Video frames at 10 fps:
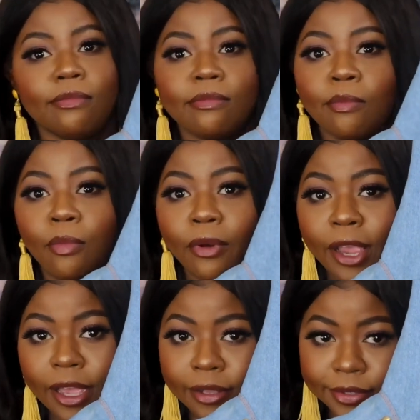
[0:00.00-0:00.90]

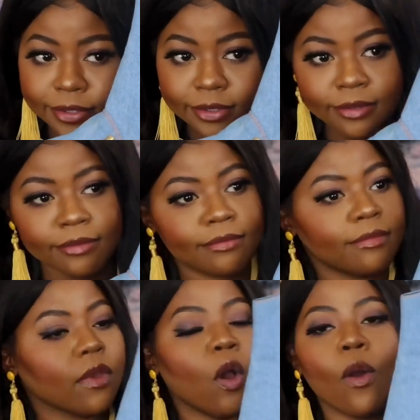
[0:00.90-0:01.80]
brands,
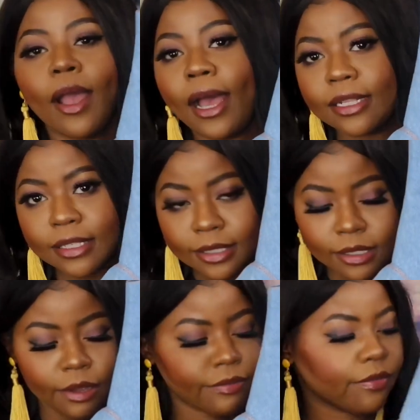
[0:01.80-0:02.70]
all kinds of
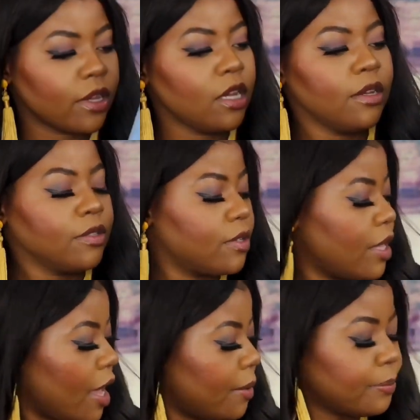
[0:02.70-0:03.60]
stuff. So
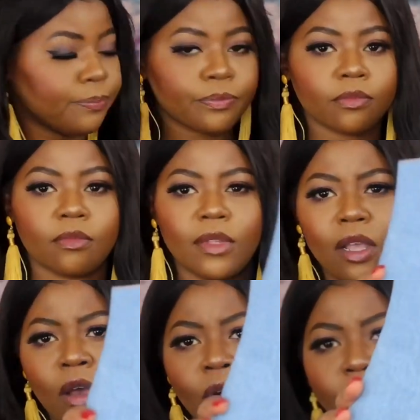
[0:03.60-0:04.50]
yeah.
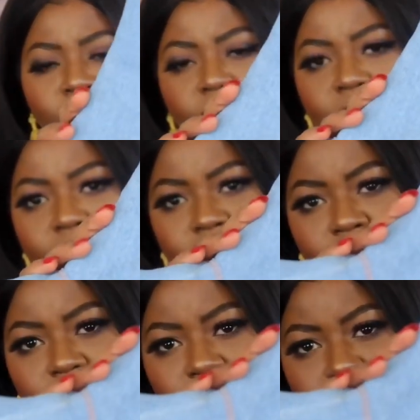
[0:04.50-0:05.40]
Oh, so
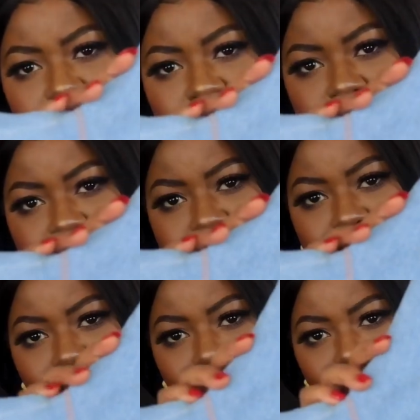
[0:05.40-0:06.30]
they look like this,
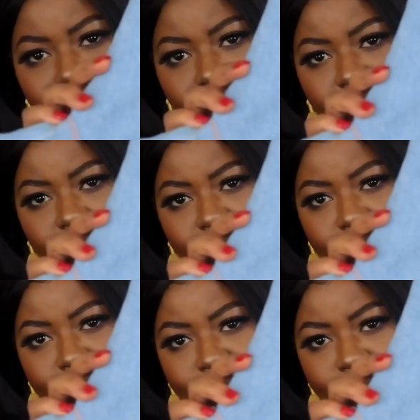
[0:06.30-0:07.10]
in case you didn't see them.